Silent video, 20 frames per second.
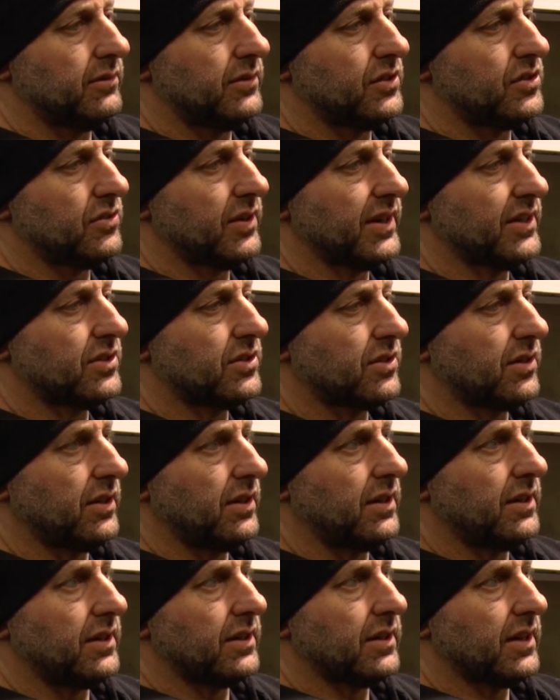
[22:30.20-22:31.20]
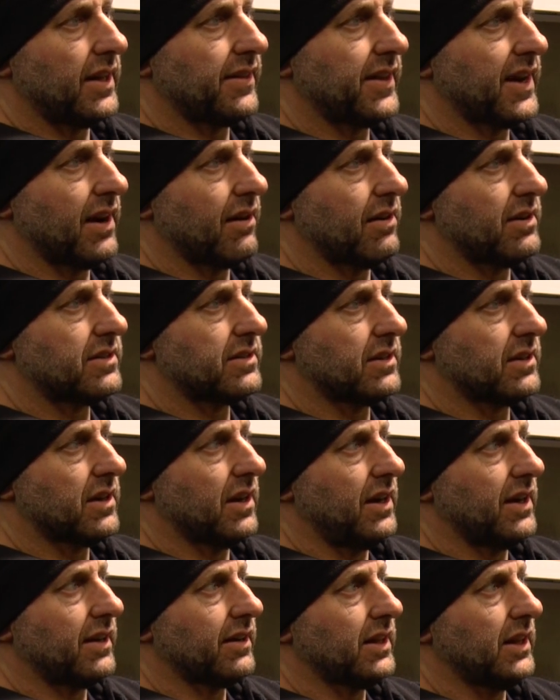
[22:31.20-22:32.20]
string's good. It, like, the arrows are
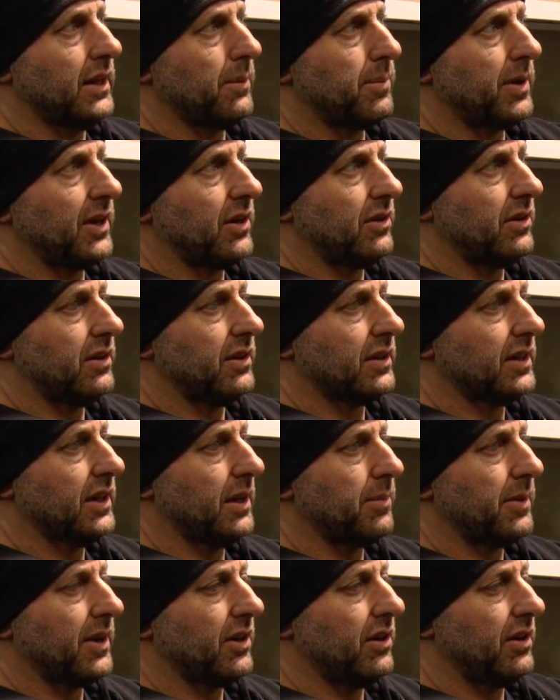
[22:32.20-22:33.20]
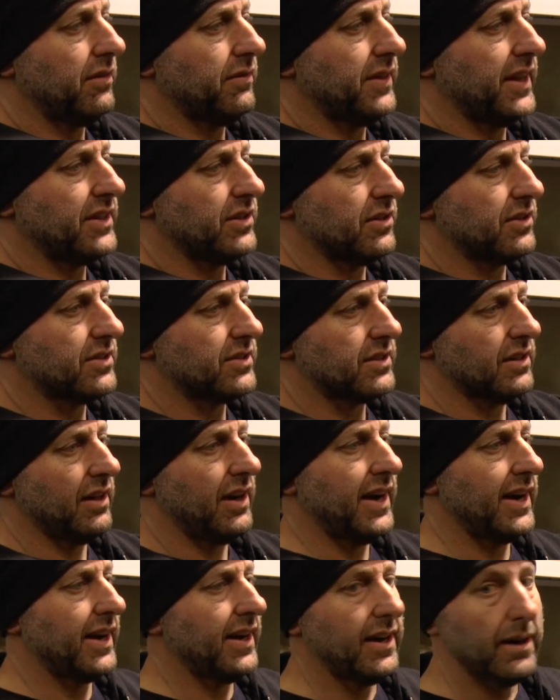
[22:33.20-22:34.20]
kind of clipping on, clipping off. They do
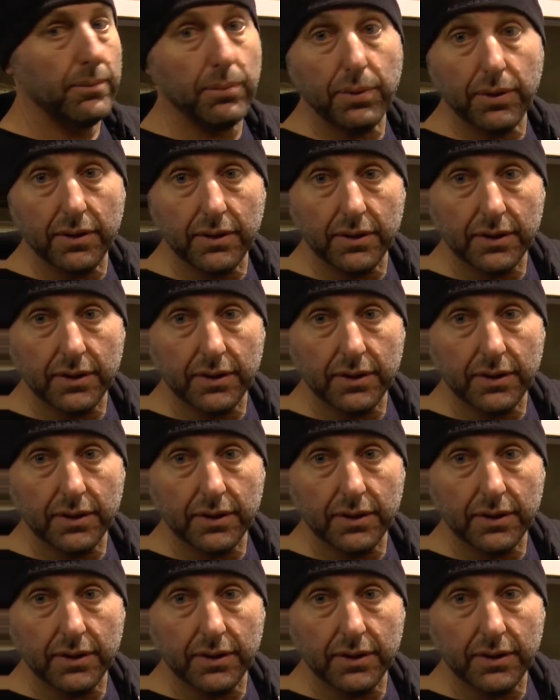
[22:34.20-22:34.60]
slide up.